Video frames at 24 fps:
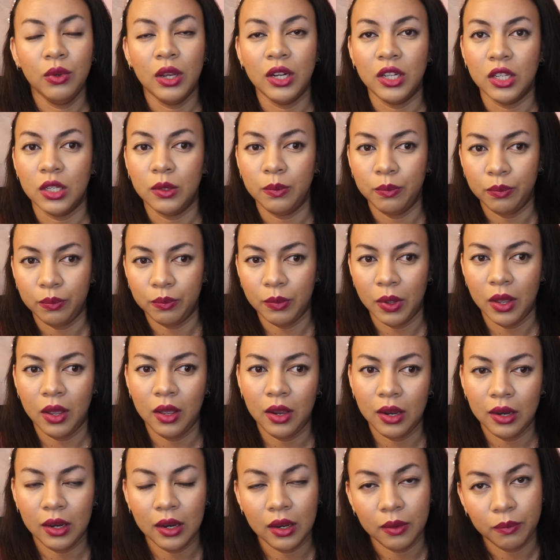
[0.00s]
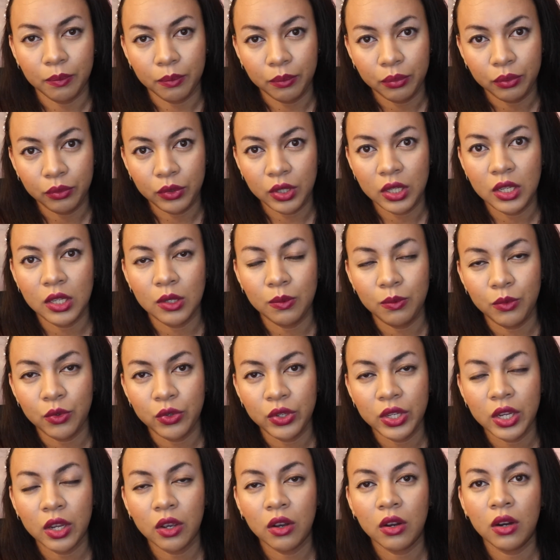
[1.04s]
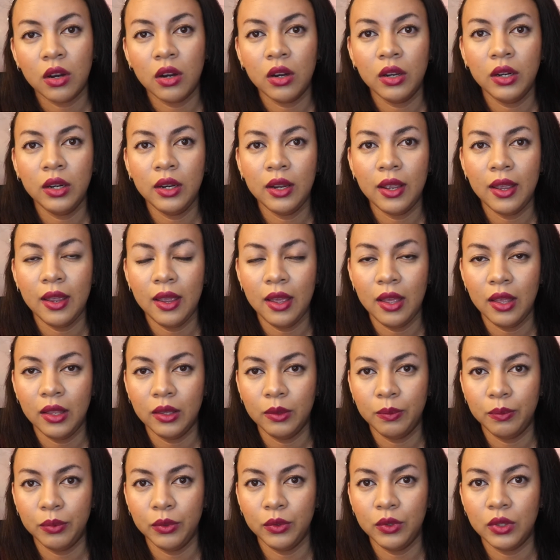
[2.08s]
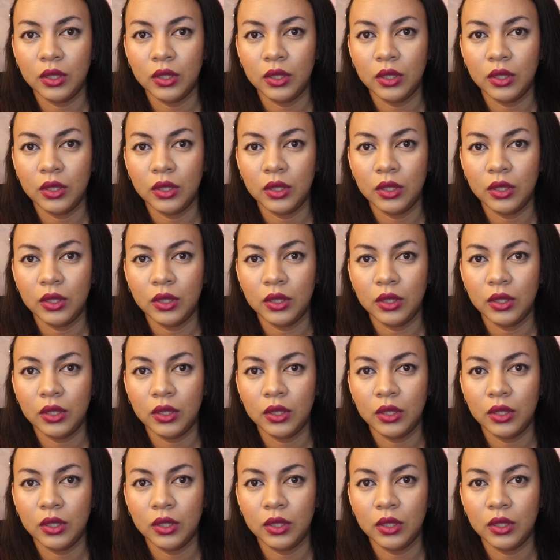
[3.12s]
I just put his music on and